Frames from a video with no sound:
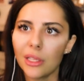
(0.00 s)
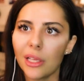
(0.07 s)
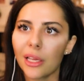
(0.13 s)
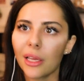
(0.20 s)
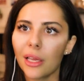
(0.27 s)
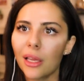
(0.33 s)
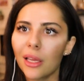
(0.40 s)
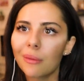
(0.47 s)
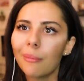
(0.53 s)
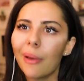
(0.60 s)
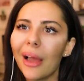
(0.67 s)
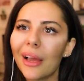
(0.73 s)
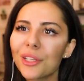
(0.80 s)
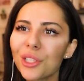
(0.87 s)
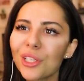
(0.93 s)
Like,
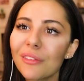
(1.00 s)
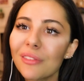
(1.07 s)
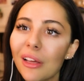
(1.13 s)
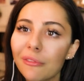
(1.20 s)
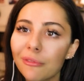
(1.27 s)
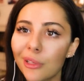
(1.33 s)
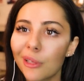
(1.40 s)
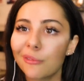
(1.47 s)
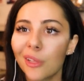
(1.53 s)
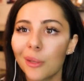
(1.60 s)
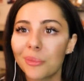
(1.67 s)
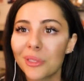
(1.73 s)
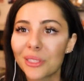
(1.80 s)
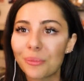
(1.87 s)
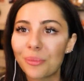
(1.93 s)
imagine if that
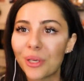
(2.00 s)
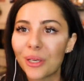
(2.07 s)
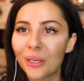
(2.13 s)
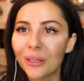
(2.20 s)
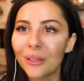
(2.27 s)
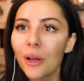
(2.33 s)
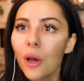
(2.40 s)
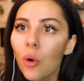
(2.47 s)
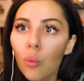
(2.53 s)
flip-flop disappeared.